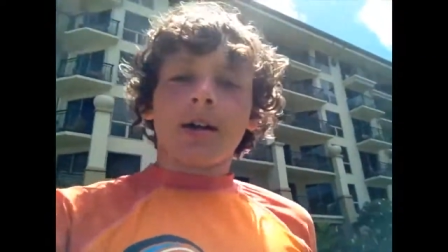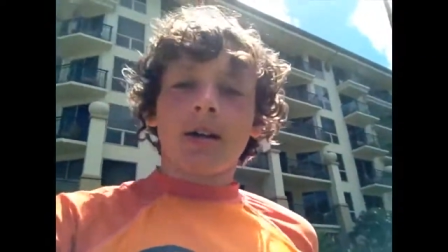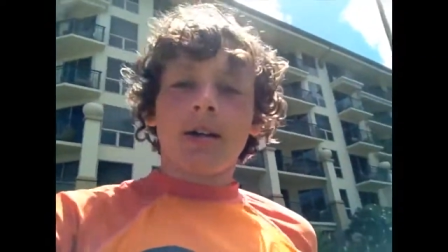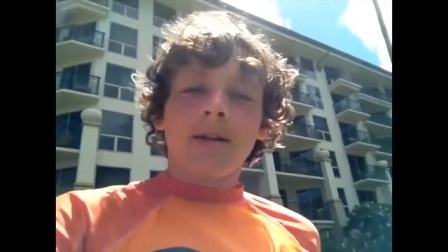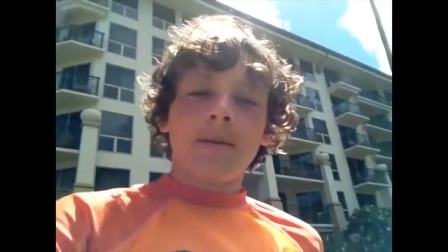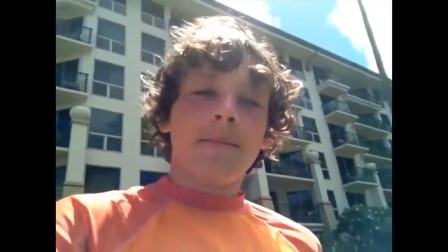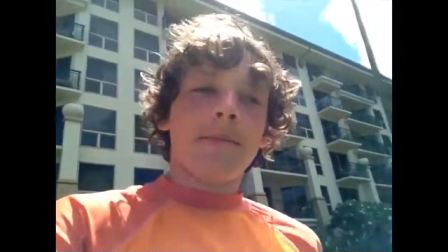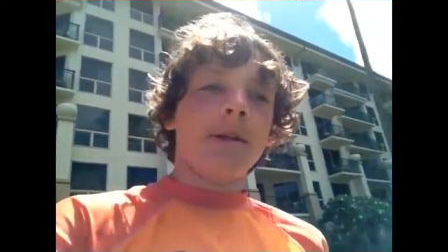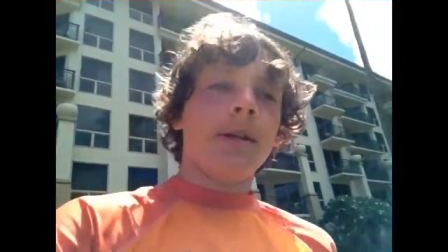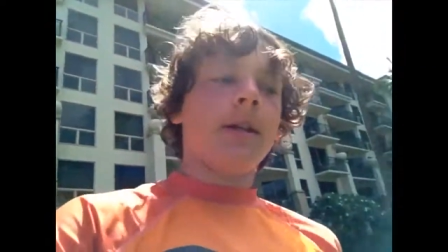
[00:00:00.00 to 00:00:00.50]

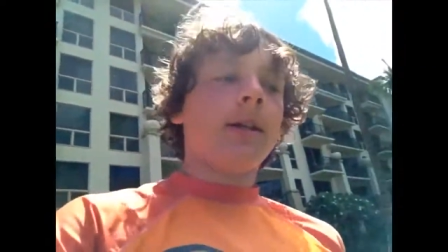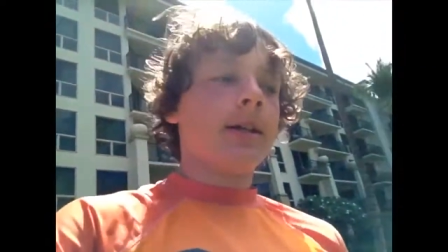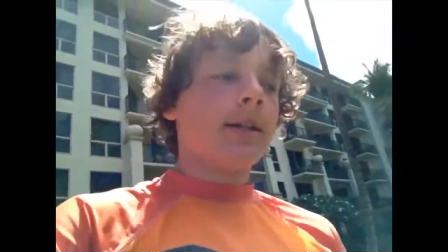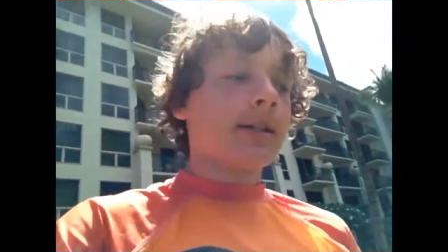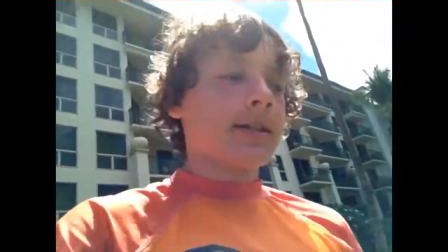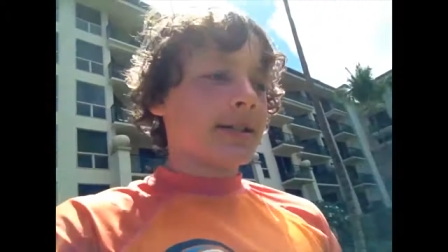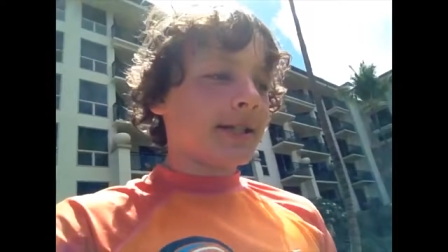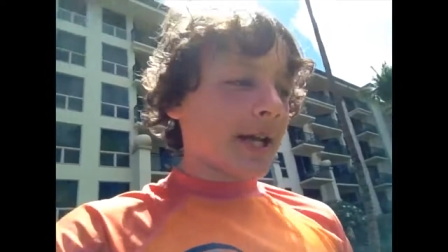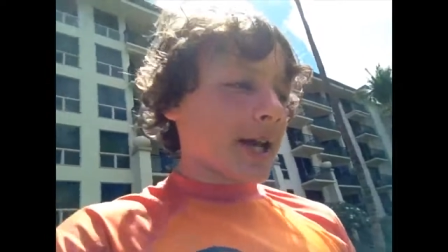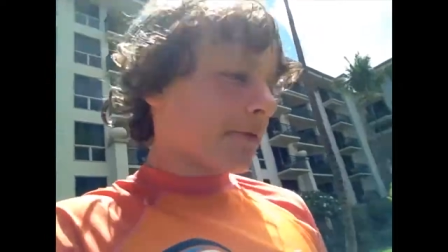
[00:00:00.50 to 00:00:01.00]
gonna be
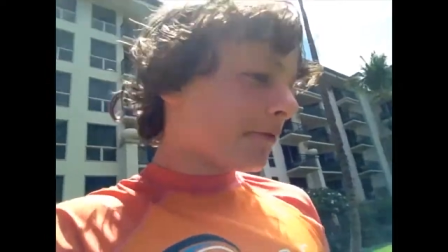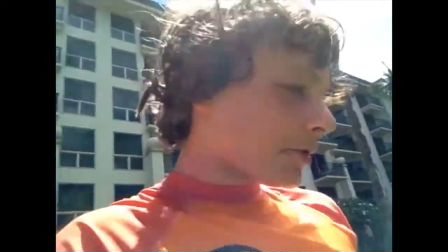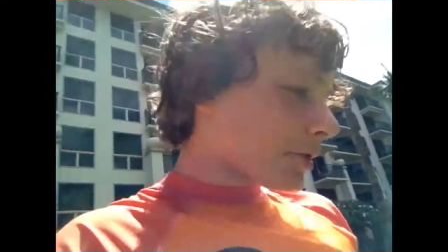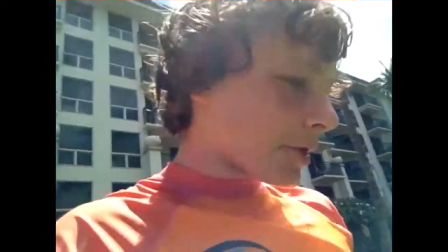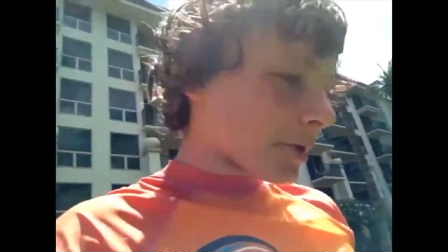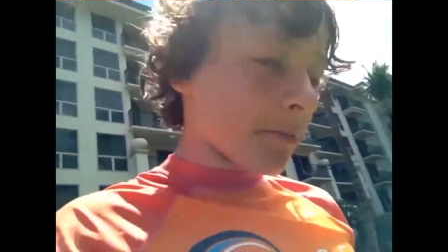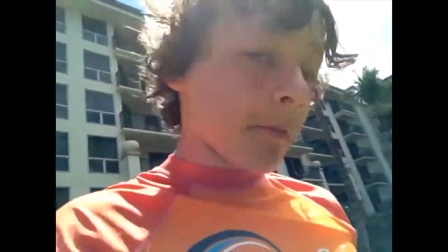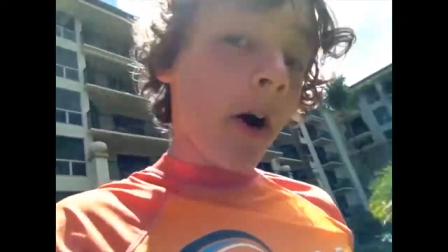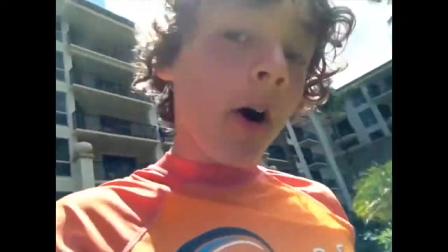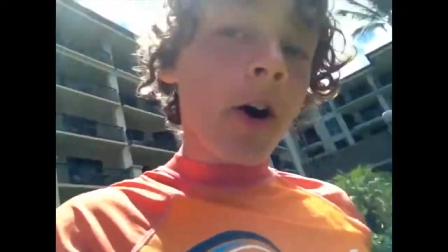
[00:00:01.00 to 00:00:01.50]
the day after
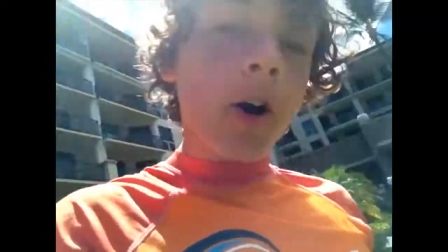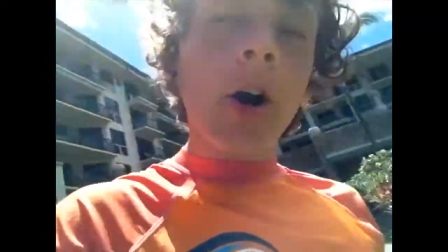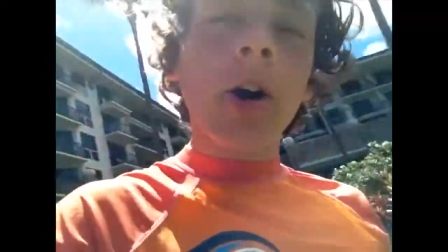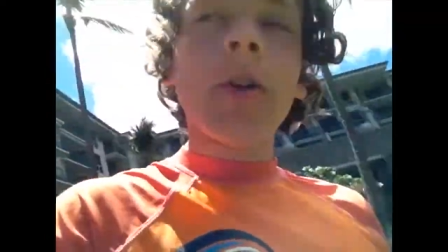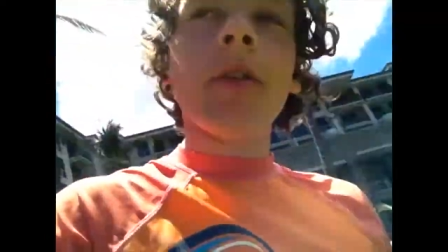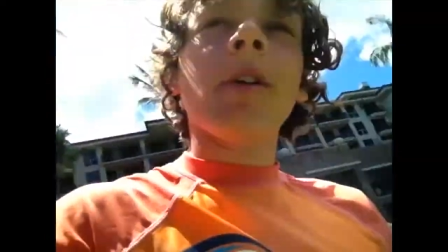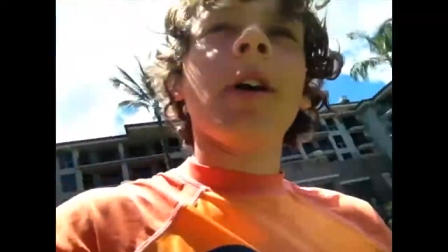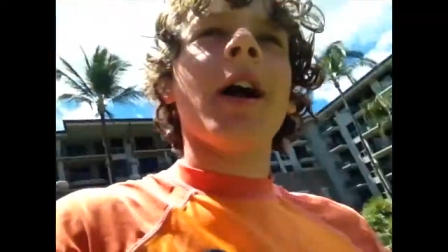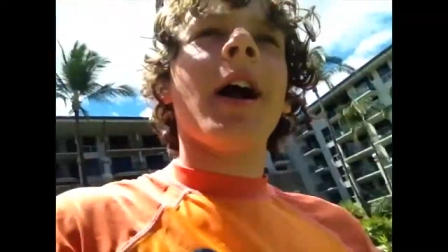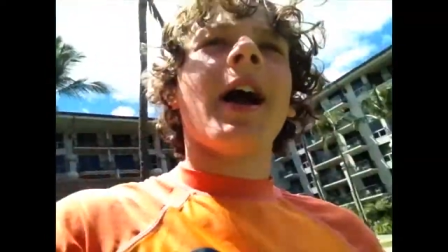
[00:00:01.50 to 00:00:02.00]

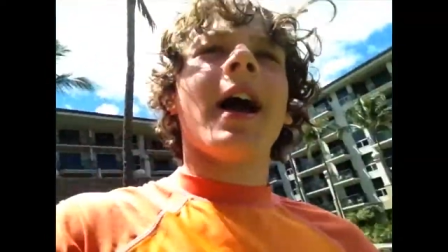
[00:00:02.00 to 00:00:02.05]
tomorrow